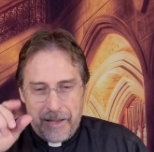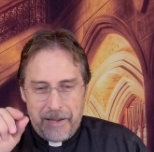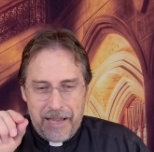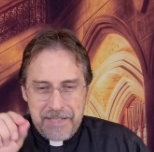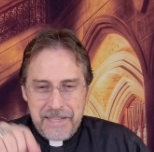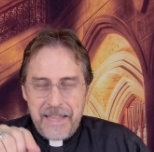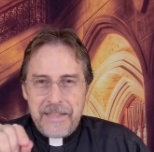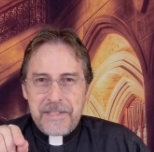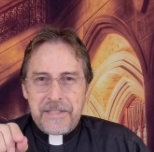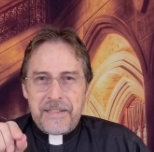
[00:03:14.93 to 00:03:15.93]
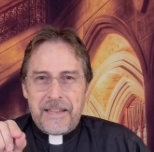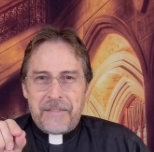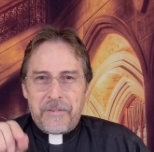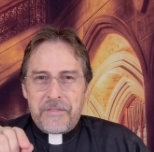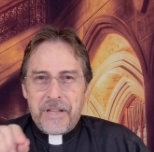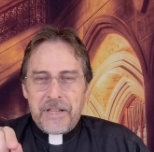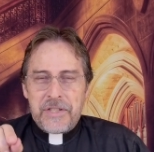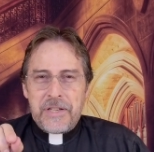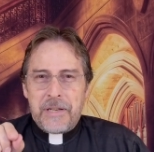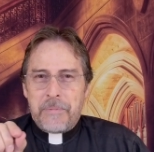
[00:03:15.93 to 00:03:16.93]
I say this uh, with tongue in
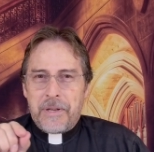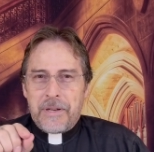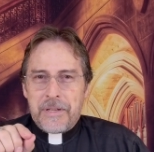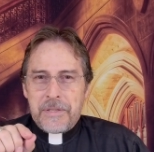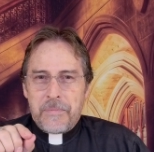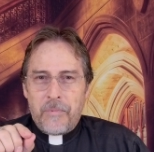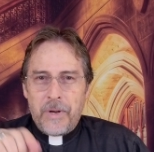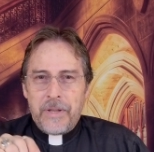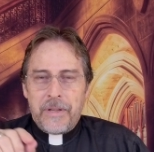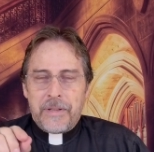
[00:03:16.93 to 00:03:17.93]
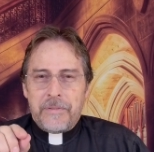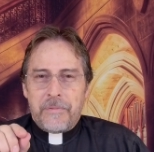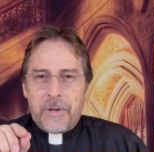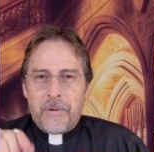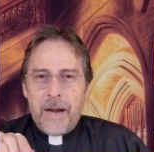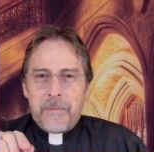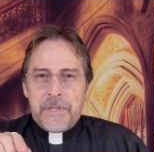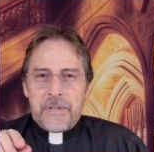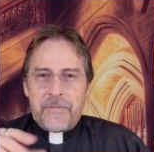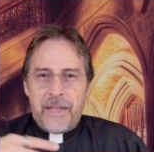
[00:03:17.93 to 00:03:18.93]
cheek because one of the
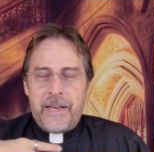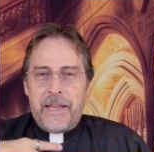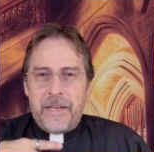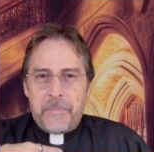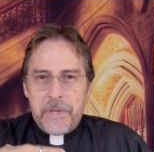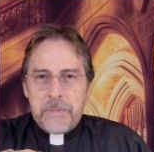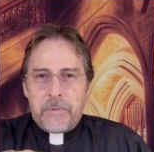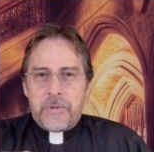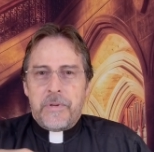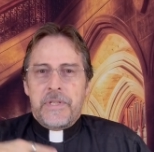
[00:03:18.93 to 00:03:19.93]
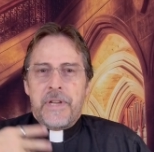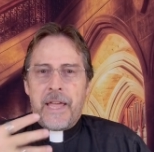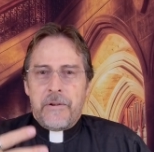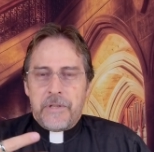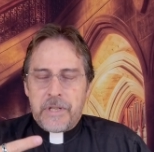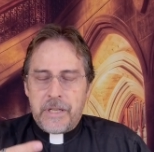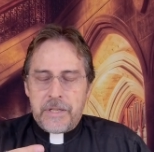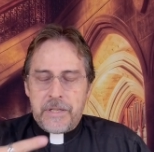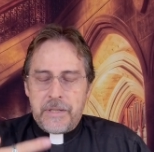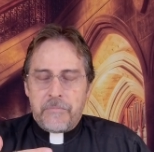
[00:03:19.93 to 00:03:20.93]
requirements of in, in the Episcopal tradition, Anglican
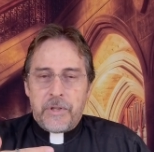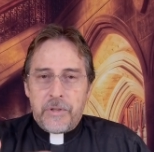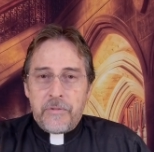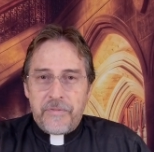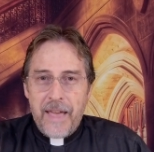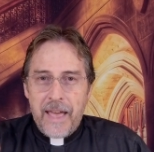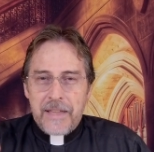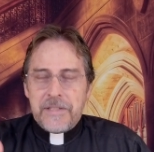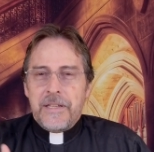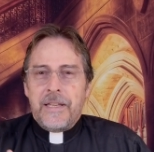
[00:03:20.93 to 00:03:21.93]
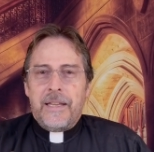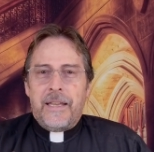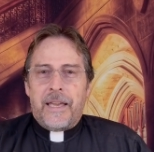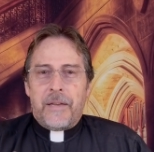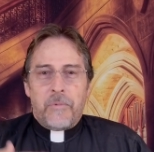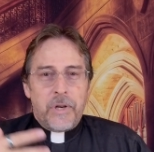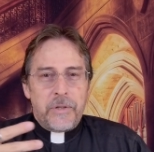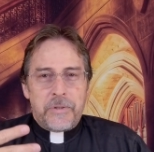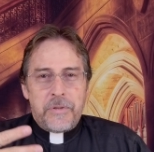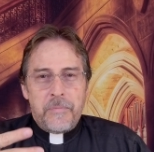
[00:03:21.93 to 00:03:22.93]
tradition, we do fast. And what are
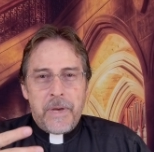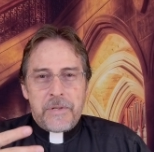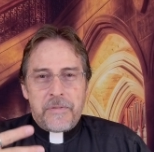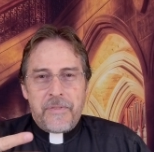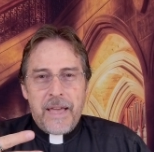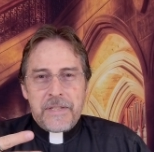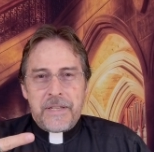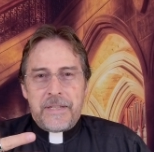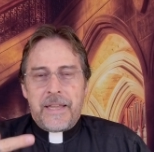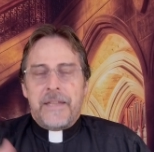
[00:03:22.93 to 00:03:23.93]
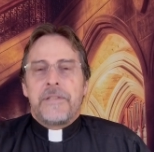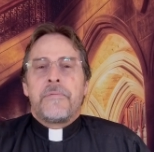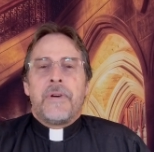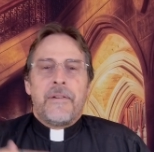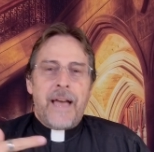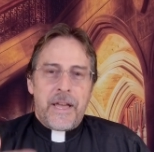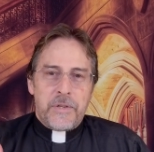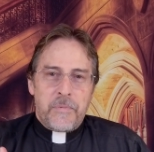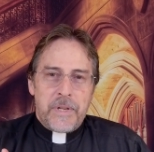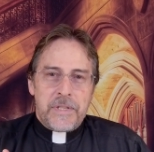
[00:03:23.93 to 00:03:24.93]
the two major fasting days? Well,
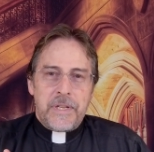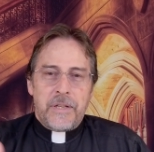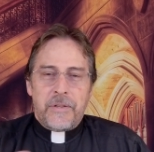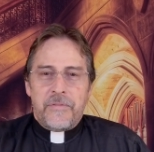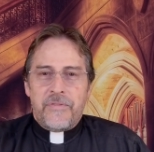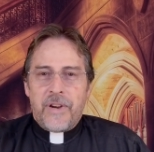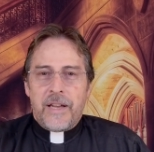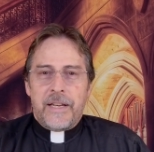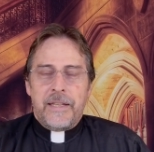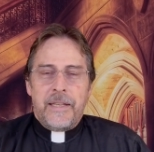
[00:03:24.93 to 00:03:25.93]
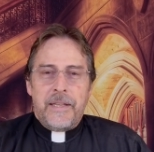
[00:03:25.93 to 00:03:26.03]
Ash Wednesday and Good Friday.